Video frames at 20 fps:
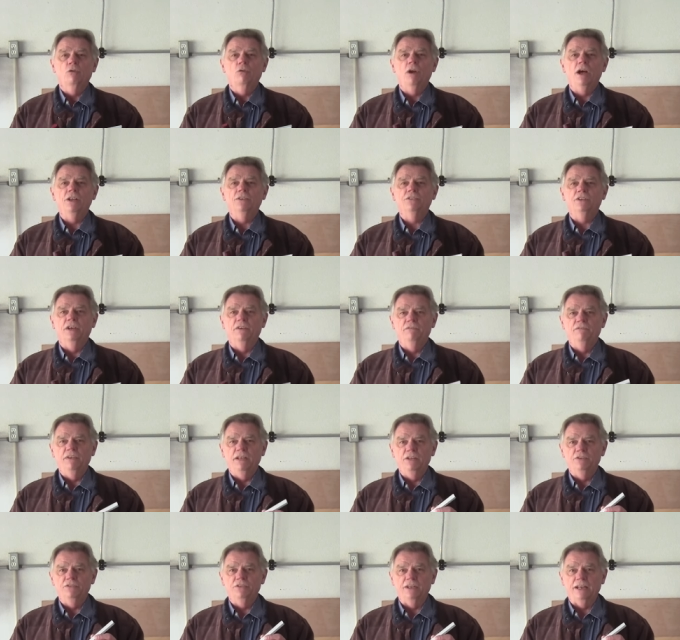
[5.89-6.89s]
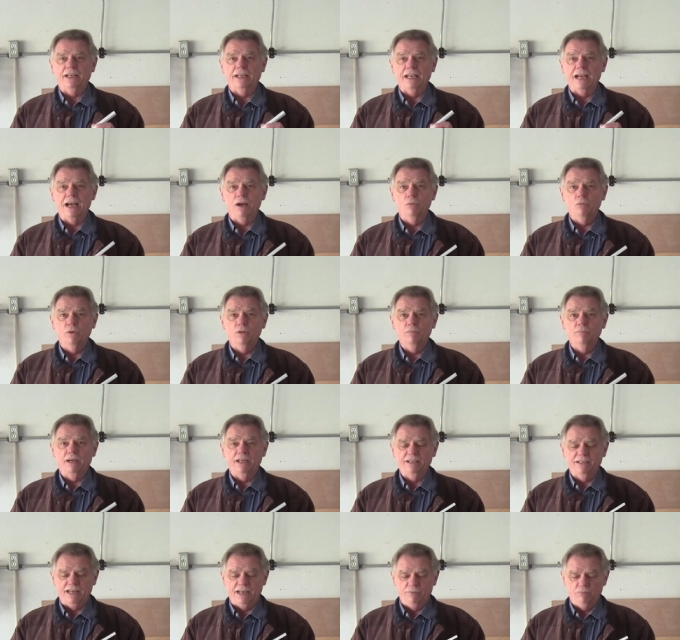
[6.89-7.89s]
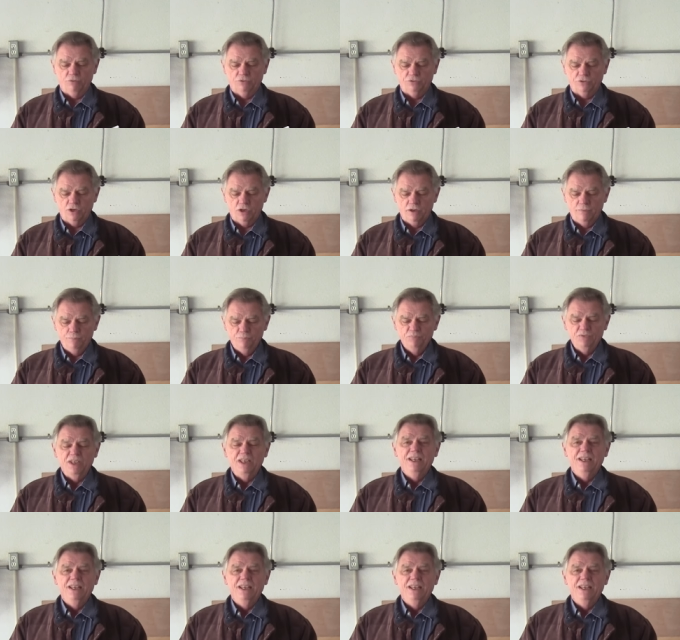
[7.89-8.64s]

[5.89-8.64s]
crosscut fence that I got with my table saw.